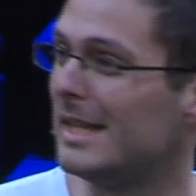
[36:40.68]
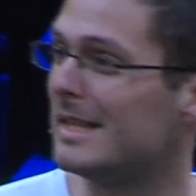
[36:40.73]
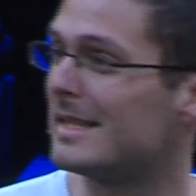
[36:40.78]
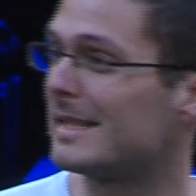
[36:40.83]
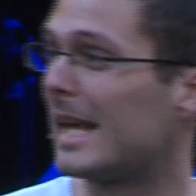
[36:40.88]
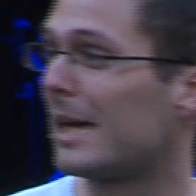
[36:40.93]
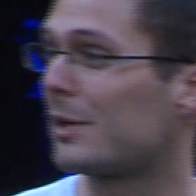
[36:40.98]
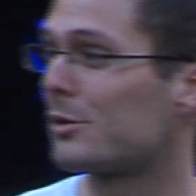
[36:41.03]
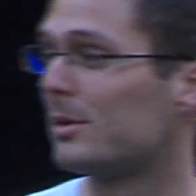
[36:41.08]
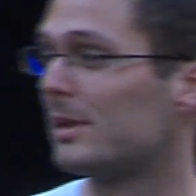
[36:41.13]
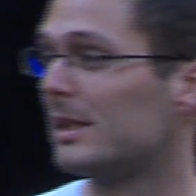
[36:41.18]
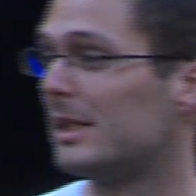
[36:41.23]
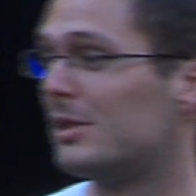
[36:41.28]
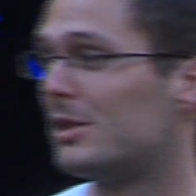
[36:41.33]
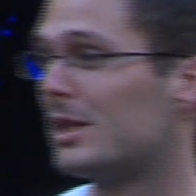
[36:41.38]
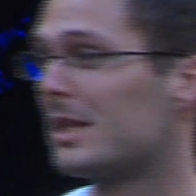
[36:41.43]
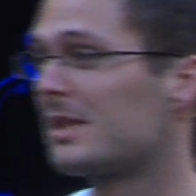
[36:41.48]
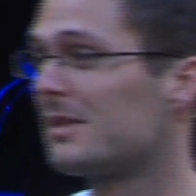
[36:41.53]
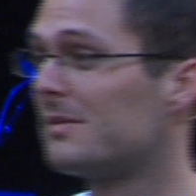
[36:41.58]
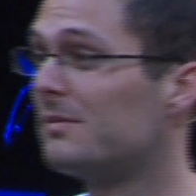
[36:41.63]
it's actually
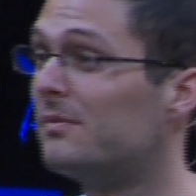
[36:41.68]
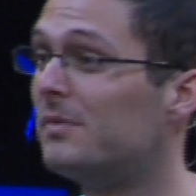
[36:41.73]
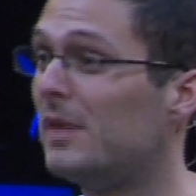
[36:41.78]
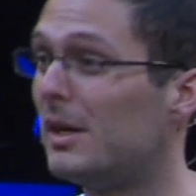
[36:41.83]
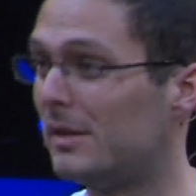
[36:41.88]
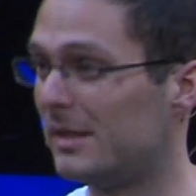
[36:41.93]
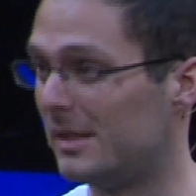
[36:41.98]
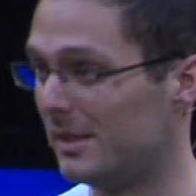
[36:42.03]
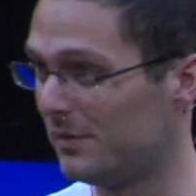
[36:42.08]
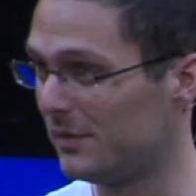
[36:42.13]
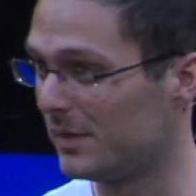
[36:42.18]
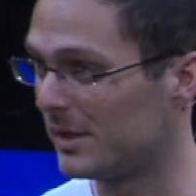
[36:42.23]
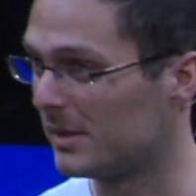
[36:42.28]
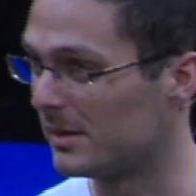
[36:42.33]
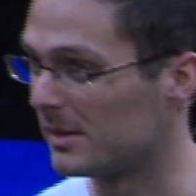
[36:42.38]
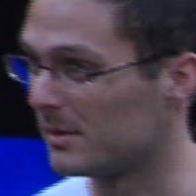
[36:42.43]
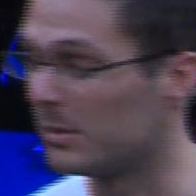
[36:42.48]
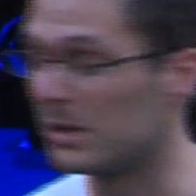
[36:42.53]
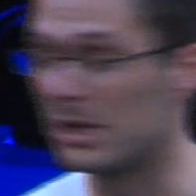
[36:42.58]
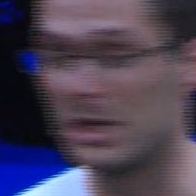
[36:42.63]
just very
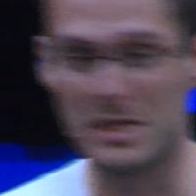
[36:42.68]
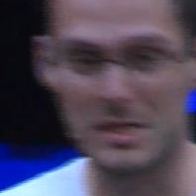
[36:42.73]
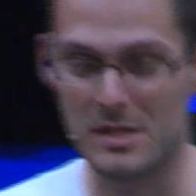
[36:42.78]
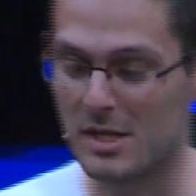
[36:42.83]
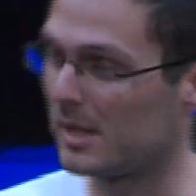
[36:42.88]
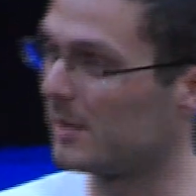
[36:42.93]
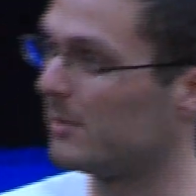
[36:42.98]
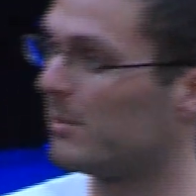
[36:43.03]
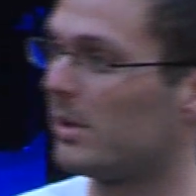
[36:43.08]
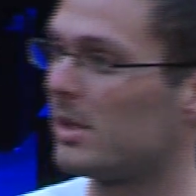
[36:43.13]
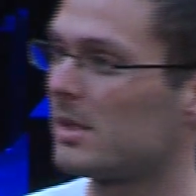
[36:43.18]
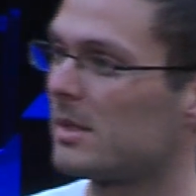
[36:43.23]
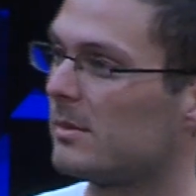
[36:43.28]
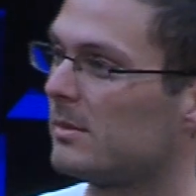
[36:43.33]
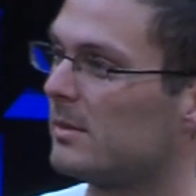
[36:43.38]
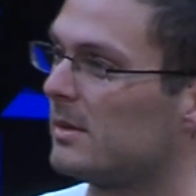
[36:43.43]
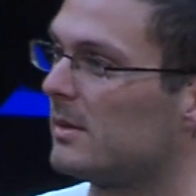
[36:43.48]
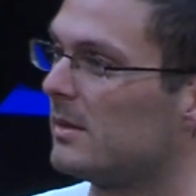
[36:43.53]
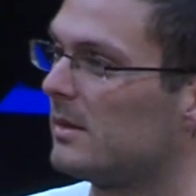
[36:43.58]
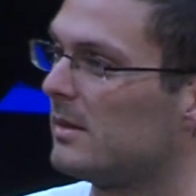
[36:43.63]
difficult, but it's not
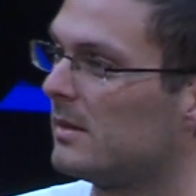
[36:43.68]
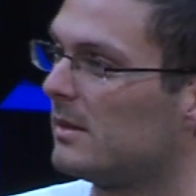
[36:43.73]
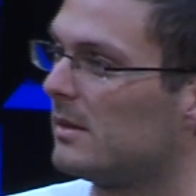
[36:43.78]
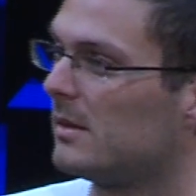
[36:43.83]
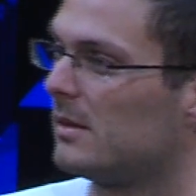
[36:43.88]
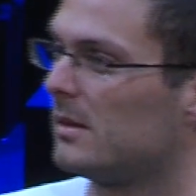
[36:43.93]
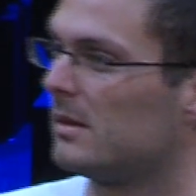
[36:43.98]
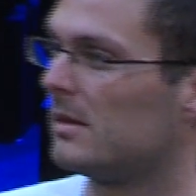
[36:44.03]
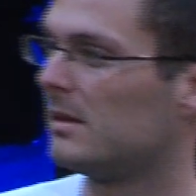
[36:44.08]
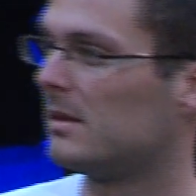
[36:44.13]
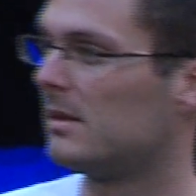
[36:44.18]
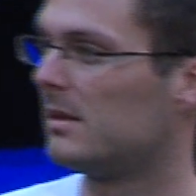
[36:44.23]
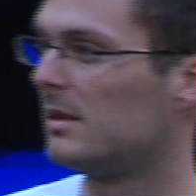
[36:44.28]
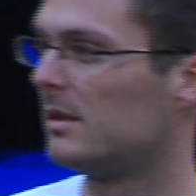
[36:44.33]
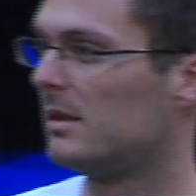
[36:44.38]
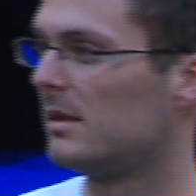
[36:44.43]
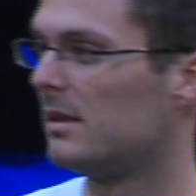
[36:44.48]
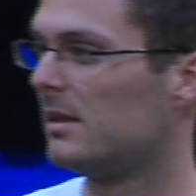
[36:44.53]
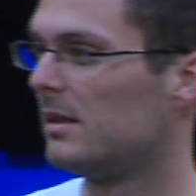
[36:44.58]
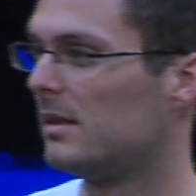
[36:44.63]
impossible.
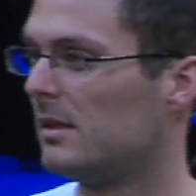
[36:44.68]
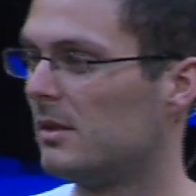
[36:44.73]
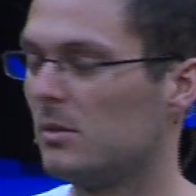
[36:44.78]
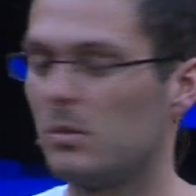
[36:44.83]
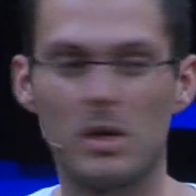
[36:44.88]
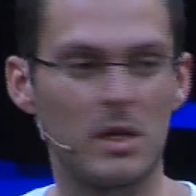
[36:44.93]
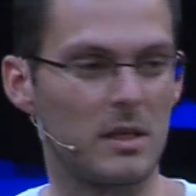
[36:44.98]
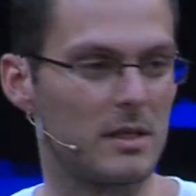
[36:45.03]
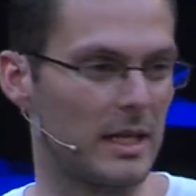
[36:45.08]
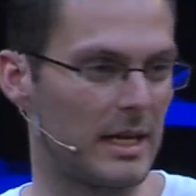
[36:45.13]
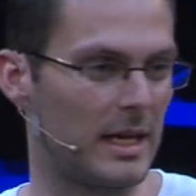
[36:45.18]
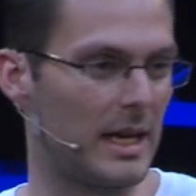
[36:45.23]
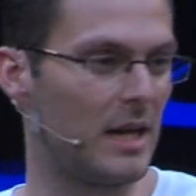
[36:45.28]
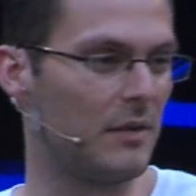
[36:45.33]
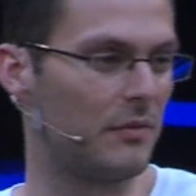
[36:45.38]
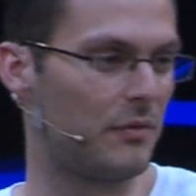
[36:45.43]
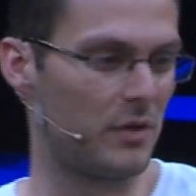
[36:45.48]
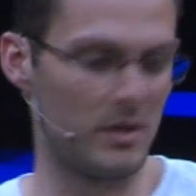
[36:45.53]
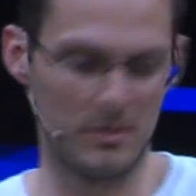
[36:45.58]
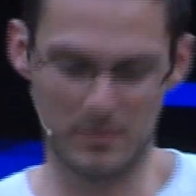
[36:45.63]
What, a
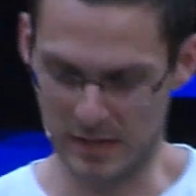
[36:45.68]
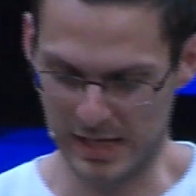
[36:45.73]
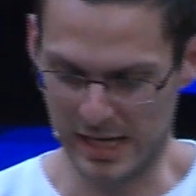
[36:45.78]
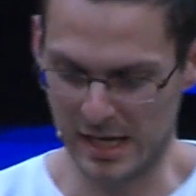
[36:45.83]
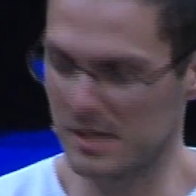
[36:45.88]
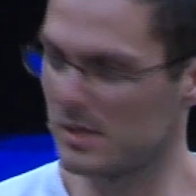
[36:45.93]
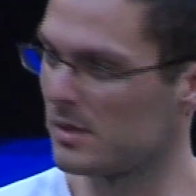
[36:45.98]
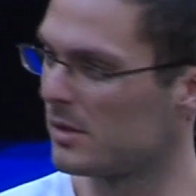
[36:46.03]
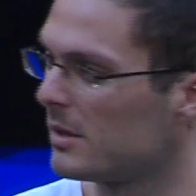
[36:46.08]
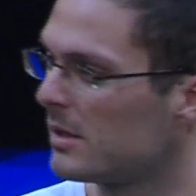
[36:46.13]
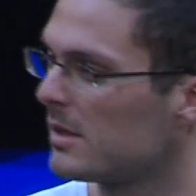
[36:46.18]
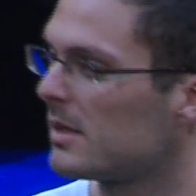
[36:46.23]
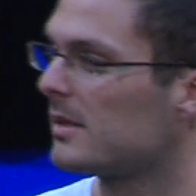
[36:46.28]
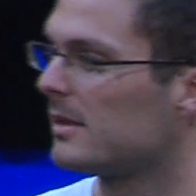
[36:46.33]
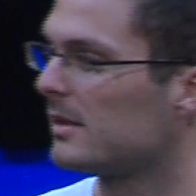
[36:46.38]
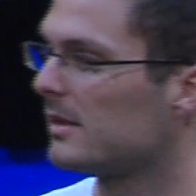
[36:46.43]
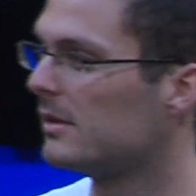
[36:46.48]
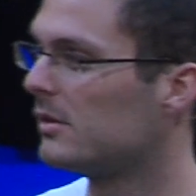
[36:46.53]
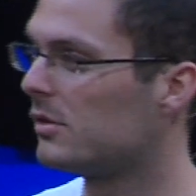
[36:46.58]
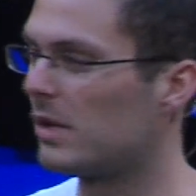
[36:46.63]
guy from
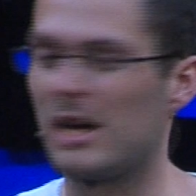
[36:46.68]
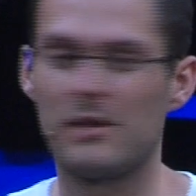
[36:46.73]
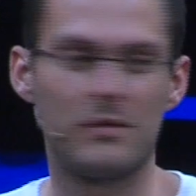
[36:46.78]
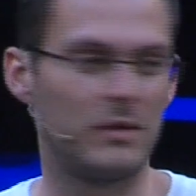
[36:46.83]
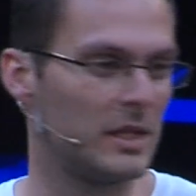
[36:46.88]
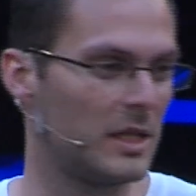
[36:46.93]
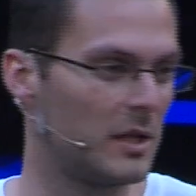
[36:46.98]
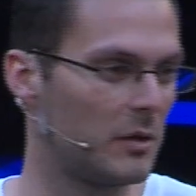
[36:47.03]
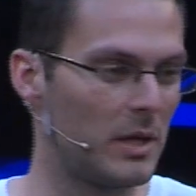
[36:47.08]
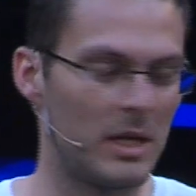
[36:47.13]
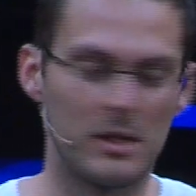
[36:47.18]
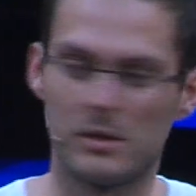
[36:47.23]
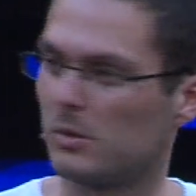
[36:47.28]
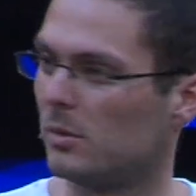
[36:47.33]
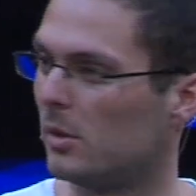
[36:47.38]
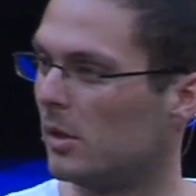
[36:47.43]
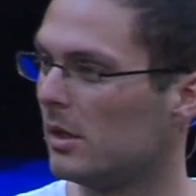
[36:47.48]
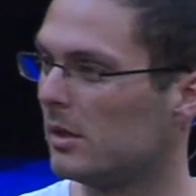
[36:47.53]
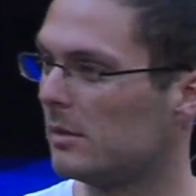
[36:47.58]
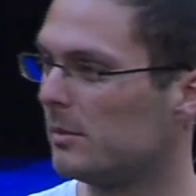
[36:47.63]
Azores traveling around the
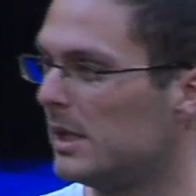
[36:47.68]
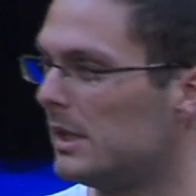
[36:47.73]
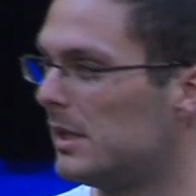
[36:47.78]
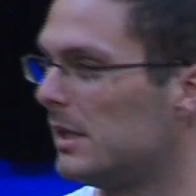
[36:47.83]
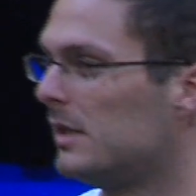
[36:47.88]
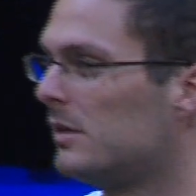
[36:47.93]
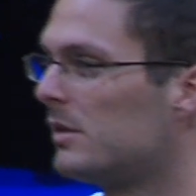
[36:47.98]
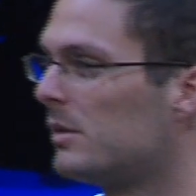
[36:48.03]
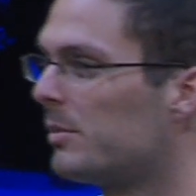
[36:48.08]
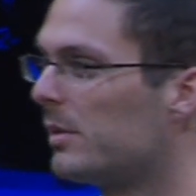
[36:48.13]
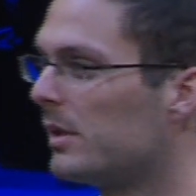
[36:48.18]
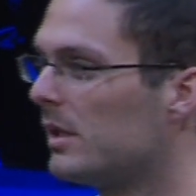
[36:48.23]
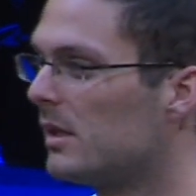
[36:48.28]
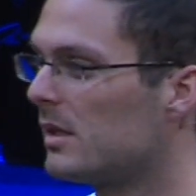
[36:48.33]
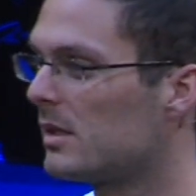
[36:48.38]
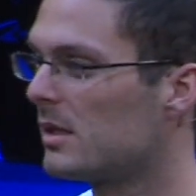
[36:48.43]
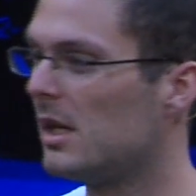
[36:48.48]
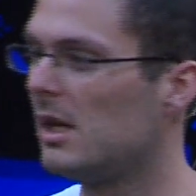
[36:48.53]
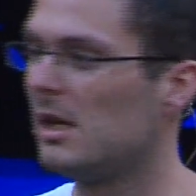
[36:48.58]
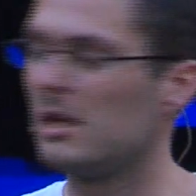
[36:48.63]
world meeting
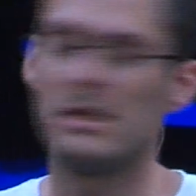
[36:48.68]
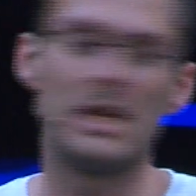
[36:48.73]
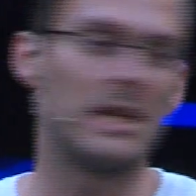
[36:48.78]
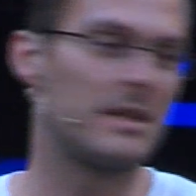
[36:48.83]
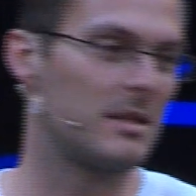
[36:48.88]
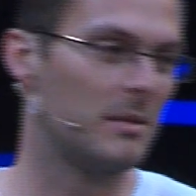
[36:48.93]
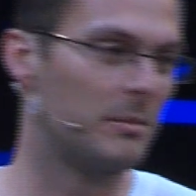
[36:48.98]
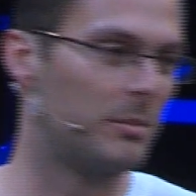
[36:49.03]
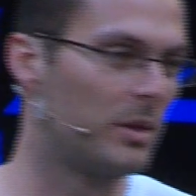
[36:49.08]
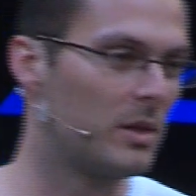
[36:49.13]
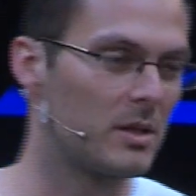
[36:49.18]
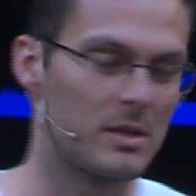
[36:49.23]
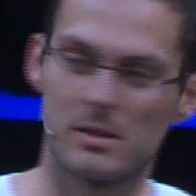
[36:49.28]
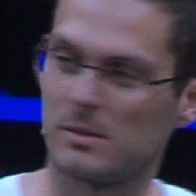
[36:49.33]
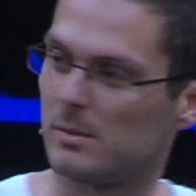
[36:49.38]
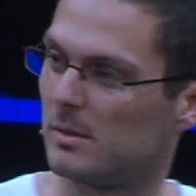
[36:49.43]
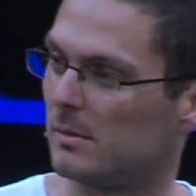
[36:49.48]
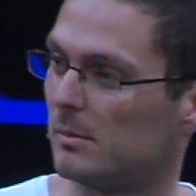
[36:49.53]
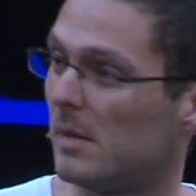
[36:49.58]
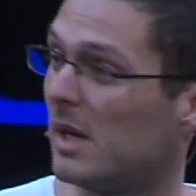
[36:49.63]
entrepreneurs? That's
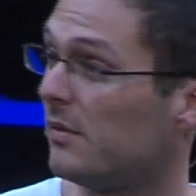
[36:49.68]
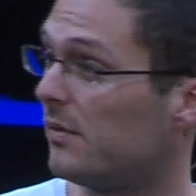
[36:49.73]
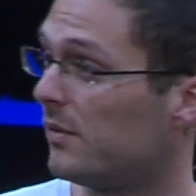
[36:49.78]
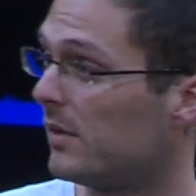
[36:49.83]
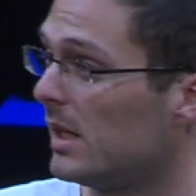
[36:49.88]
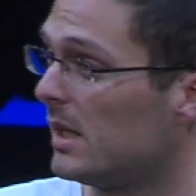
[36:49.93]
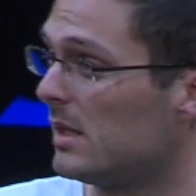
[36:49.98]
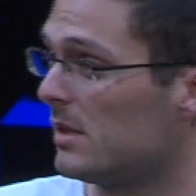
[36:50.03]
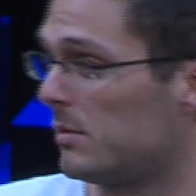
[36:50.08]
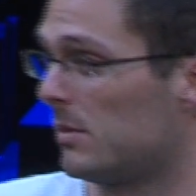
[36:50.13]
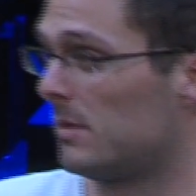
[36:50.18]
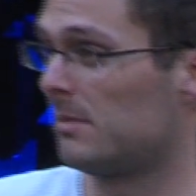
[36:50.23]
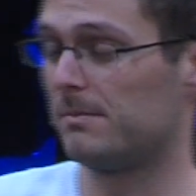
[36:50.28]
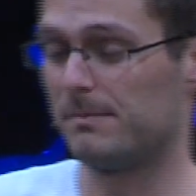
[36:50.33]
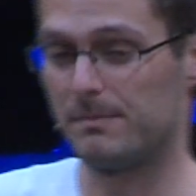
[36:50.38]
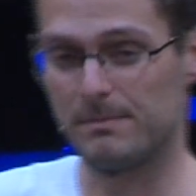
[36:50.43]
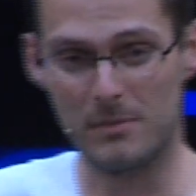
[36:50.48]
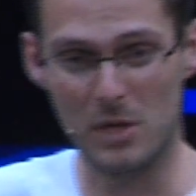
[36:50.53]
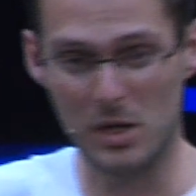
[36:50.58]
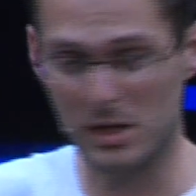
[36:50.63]
impossible. My friends were
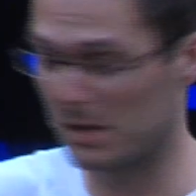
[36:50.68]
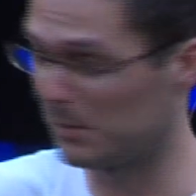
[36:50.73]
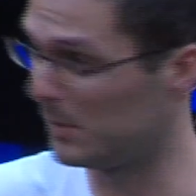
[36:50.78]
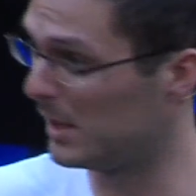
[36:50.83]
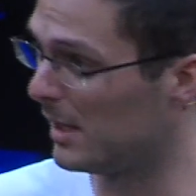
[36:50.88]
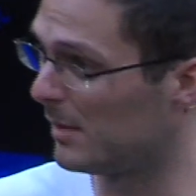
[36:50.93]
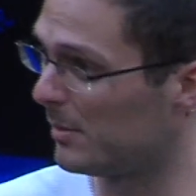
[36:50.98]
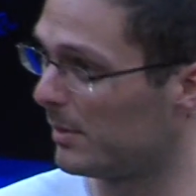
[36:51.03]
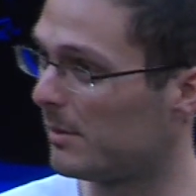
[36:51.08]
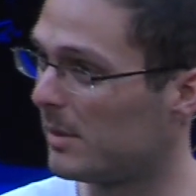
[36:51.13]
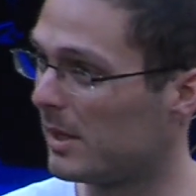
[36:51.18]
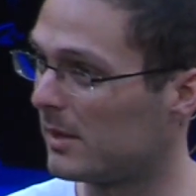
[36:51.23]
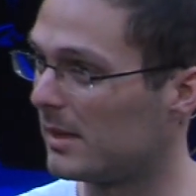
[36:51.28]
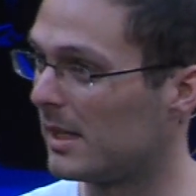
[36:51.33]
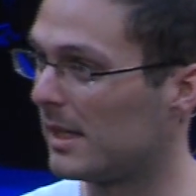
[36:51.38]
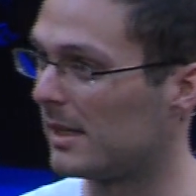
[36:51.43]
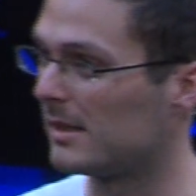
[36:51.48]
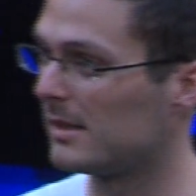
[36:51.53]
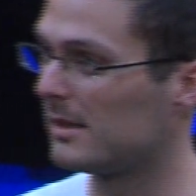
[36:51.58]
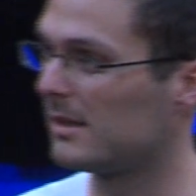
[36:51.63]
mocking me up about
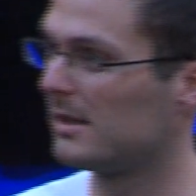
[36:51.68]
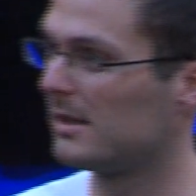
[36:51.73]
that.